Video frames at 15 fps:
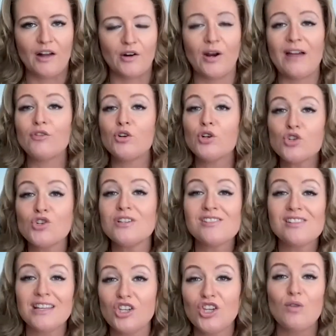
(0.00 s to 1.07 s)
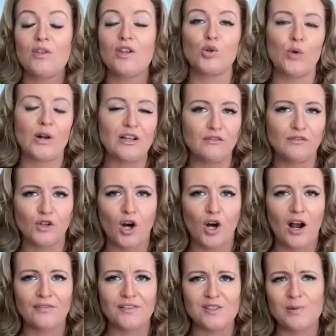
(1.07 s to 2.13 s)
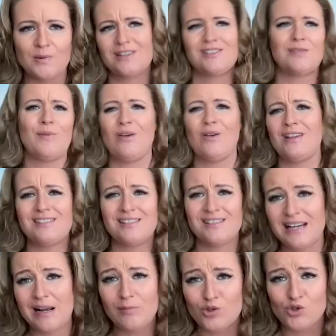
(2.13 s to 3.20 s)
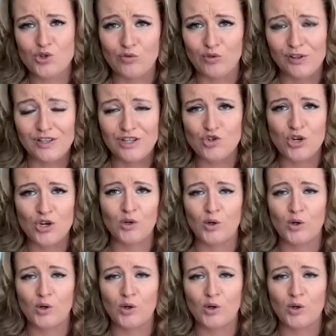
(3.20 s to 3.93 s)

or have Christians like you that are running for office because somehow that's establishing religion,